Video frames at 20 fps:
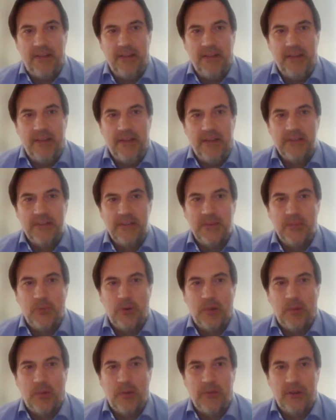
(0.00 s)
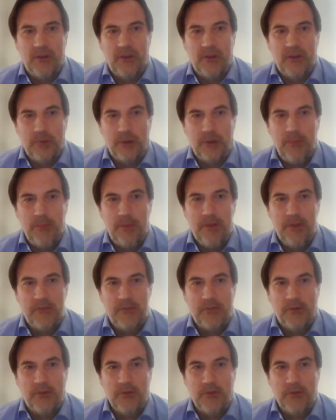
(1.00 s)
It is a book about Erdogan, but
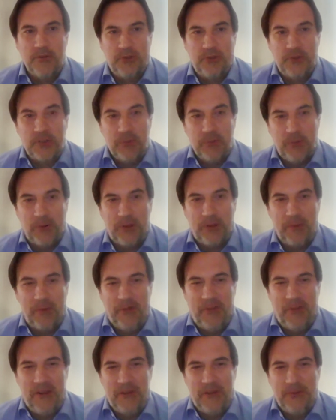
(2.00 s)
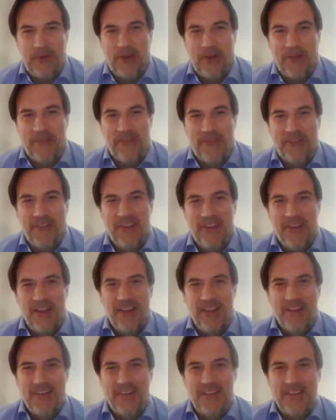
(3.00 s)
it's also not a book about Erdogan.
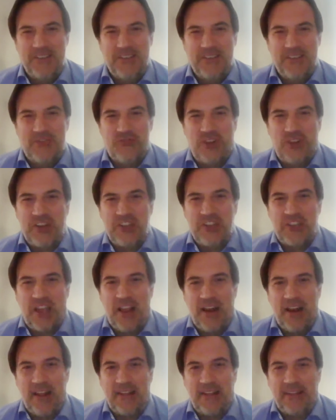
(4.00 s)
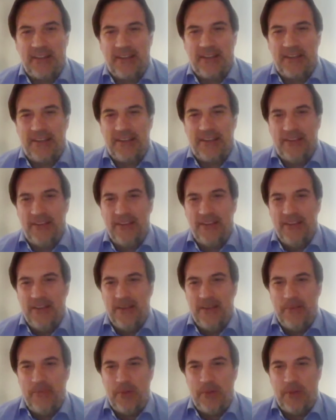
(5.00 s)
There's this strange dialectic
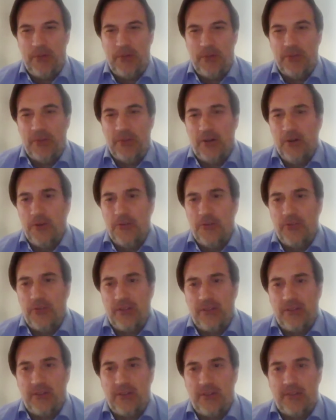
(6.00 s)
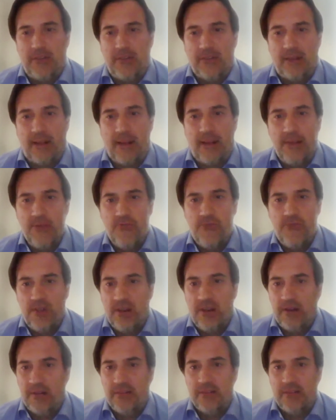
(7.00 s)
because it looks at the
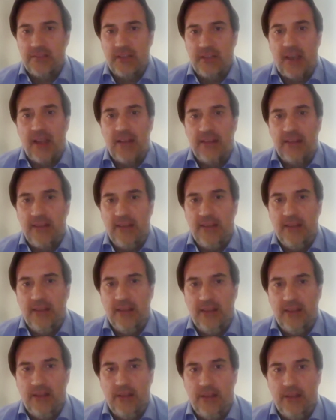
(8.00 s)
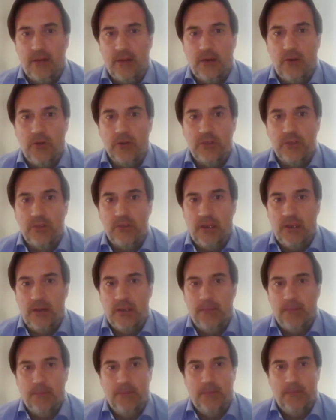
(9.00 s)
country and its society and
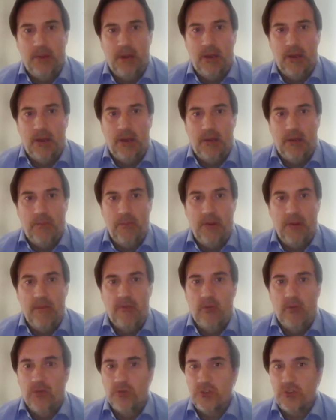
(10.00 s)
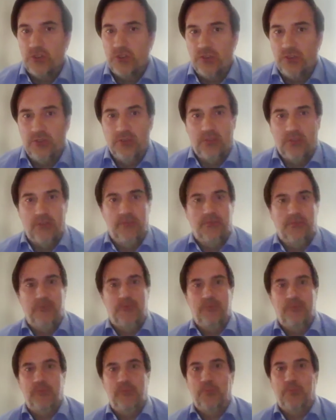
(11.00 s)
long-term evolution of
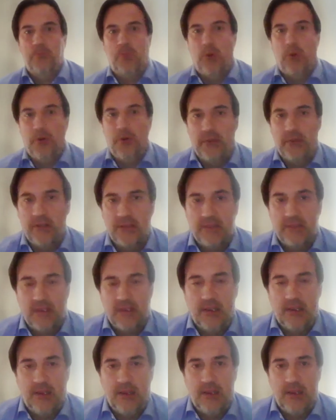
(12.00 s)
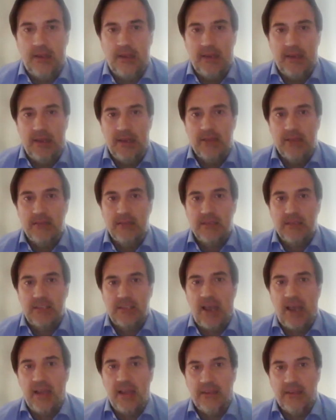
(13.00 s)
politics and
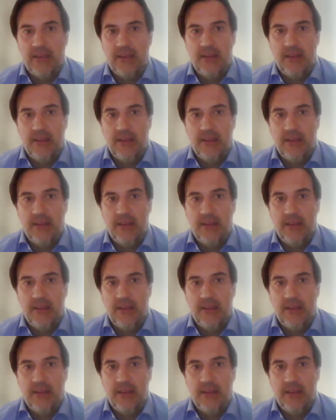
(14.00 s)
society.